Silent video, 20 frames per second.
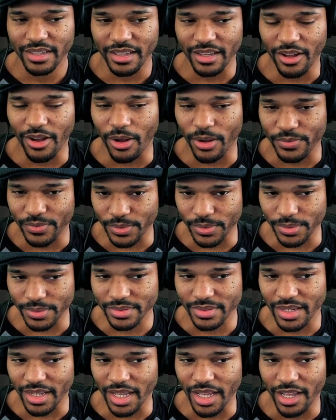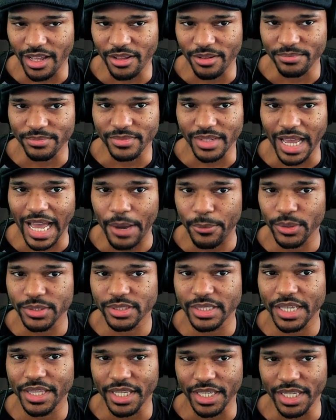awful. I would
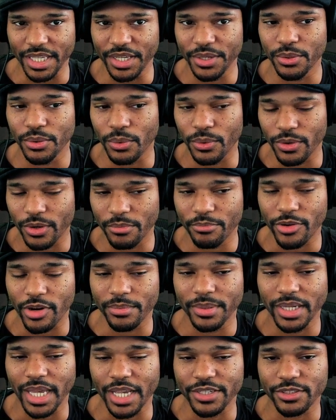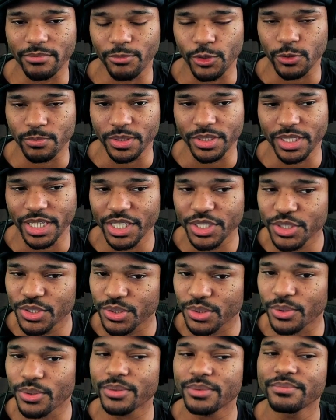say the Eaglehorn probably has the most
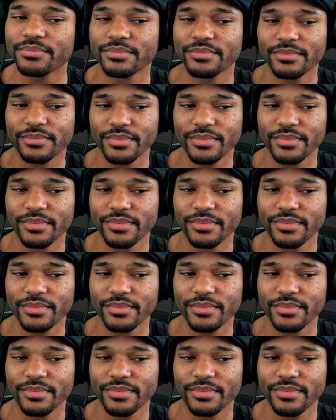potential,